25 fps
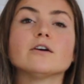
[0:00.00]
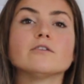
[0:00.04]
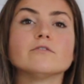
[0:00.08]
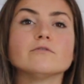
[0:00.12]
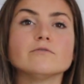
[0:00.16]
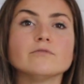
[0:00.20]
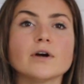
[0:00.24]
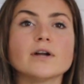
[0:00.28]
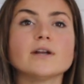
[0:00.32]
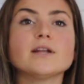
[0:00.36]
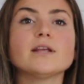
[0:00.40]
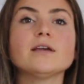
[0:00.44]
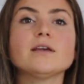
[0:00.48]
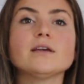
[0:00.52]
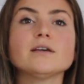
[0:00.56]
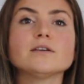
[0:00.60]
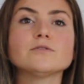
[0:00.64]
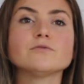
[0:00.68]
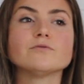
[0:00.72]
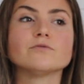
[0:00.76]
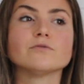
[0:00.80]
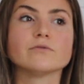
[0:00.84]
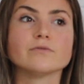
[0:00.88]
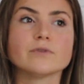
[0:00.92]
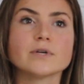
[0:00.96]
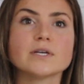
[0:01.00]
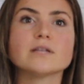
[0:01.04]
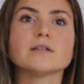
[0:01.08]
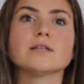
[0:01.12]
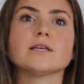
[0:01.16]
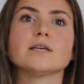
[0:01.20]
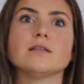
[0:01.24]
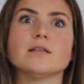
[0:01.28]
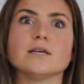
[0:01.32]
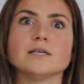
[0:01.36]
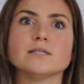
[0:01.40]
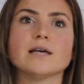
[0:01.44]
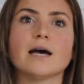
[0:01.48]
running is
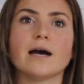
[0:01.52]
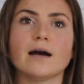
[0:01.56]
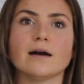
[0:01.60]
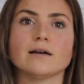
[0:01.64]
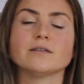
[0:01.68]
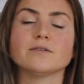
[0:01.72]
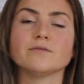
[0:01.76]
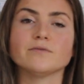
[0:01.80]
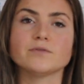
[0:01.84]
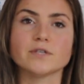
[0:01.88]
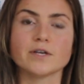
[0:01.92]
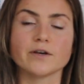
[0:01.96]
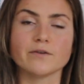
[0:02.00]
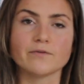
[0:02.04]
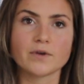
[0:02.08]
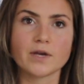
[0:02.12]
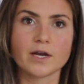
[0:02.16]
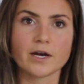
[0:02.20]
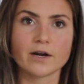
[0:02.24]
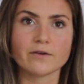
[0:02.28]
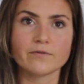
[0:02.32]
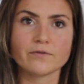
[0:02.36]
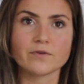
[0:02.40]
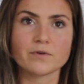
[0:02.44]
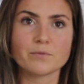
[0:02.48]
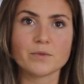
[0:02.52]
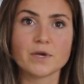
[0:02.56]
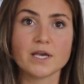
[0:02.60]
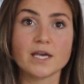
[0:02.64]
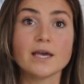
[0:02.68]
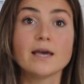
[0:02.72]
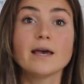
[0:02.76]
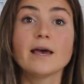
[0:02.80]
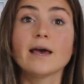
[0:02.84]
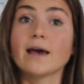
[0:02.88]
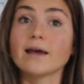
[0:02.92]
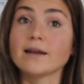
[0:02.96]
really this act of self-care for me.